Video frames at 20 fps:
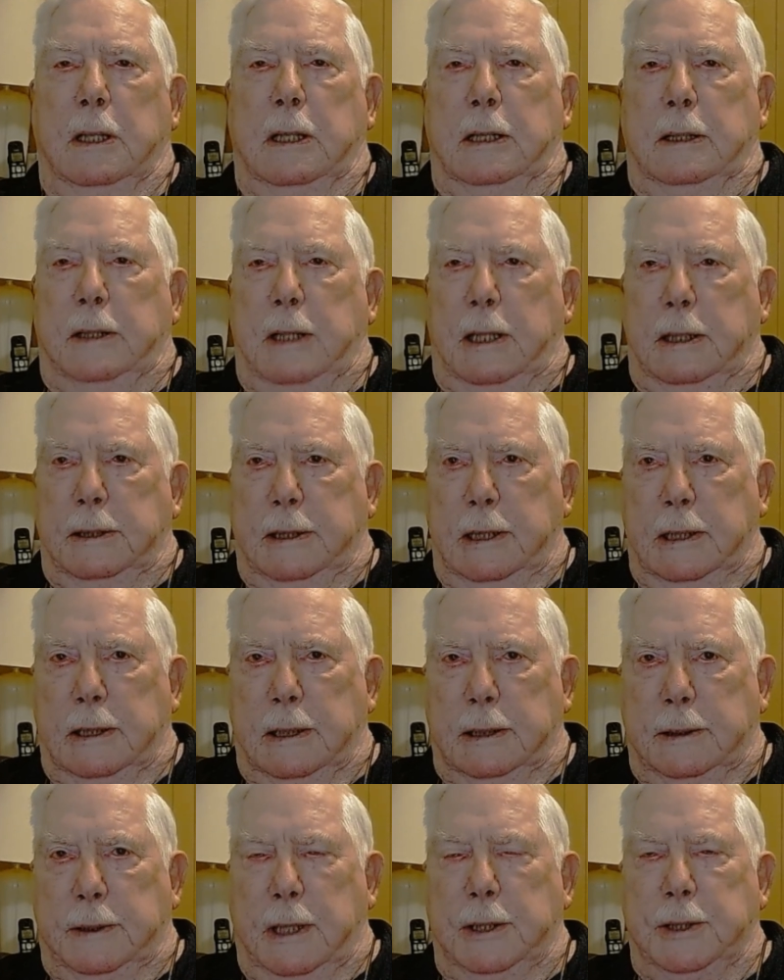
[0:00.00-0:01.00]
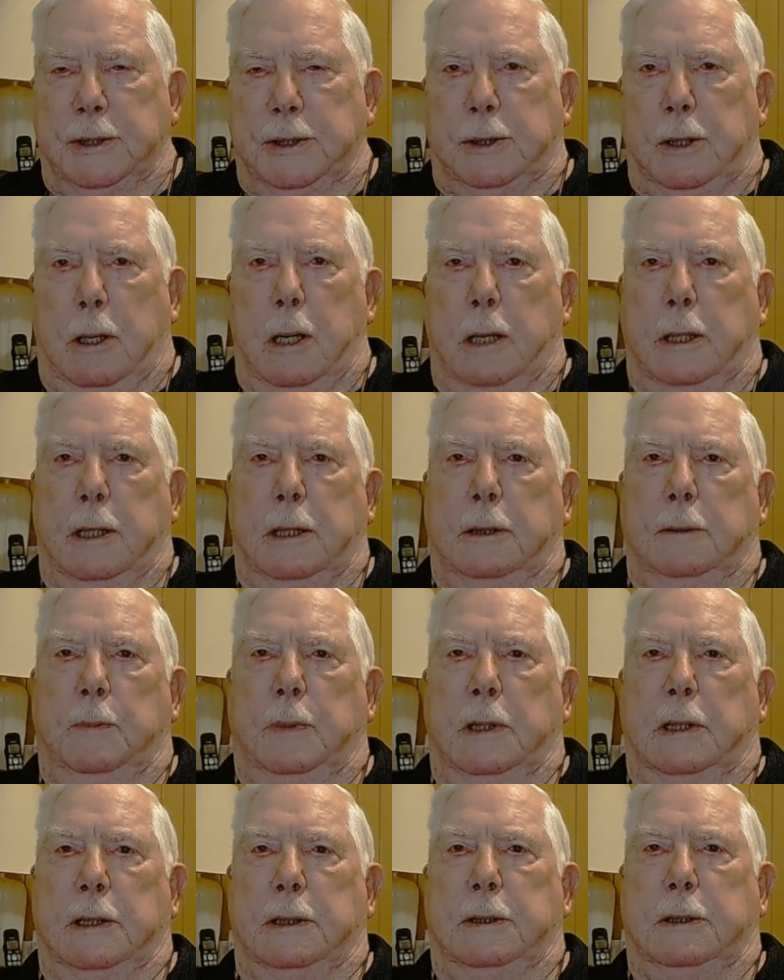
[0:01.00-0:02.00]
And they started,
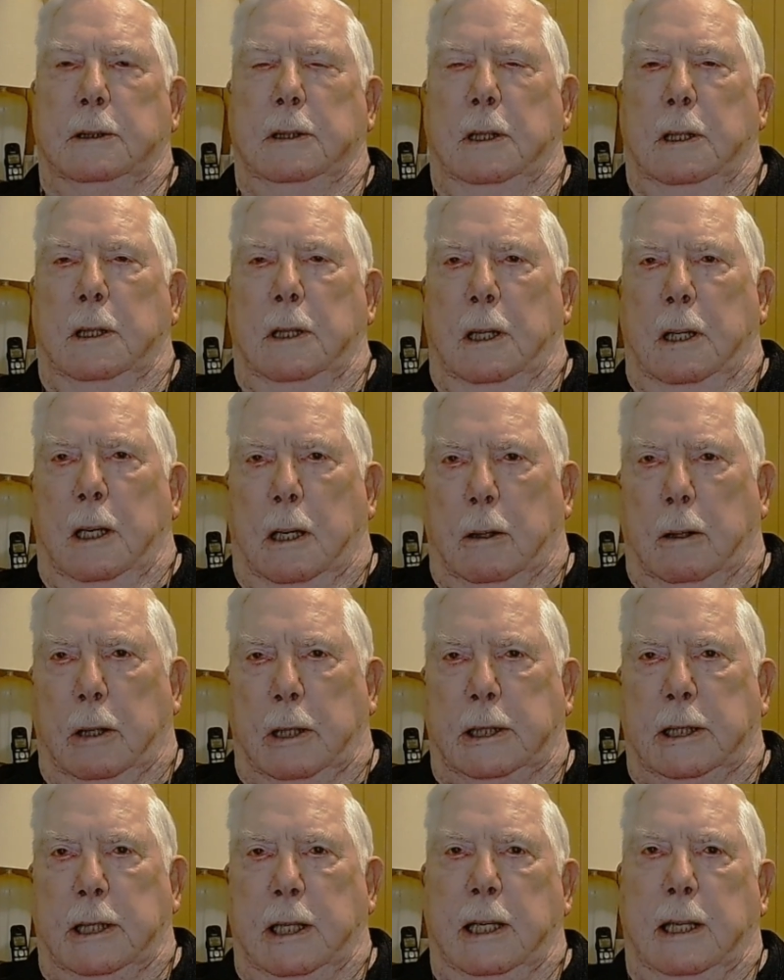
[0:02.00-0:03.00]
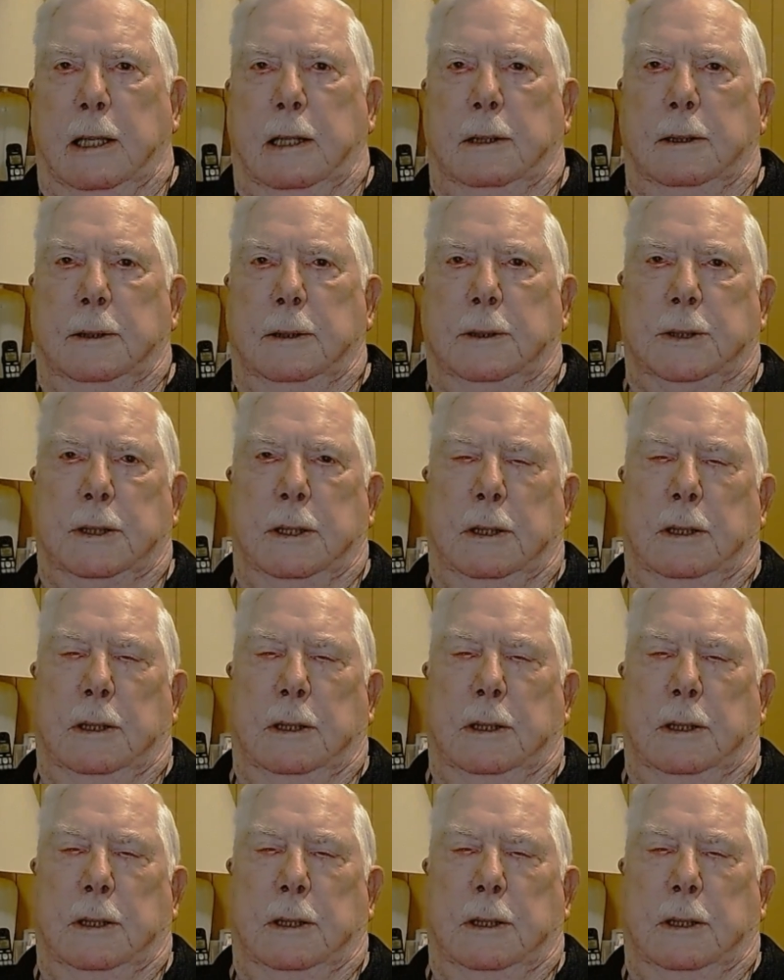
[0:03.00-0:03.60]
but hurricanes,